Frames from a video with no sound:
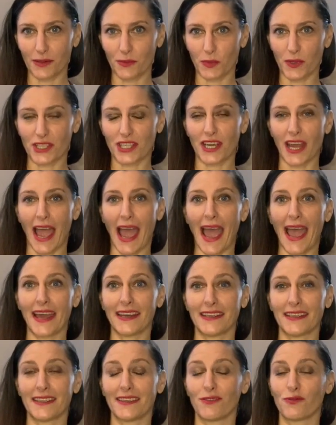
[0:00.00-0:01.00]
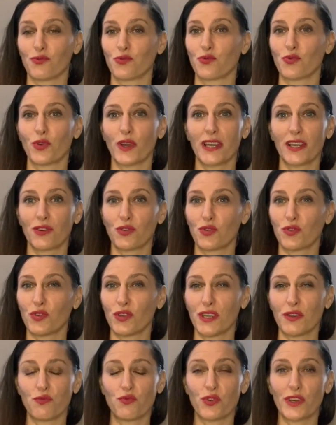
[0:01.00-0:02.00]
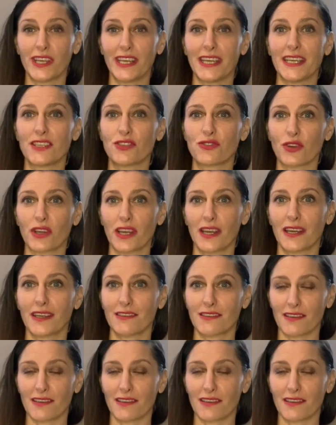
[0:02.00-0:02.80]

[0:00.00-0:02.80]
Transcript: which had a really, really intricate